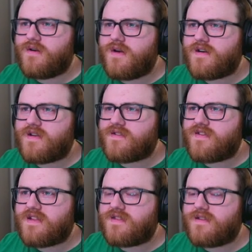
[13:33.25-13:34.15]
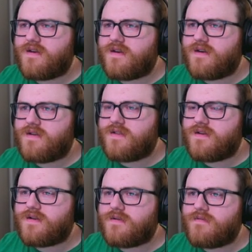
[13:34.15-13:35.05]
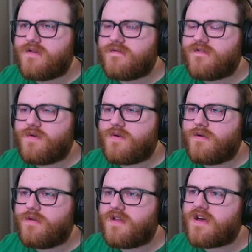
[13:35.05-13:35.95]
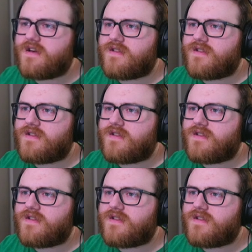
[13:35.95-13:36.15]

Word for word: Okay, so that's the, the, the fuel thing.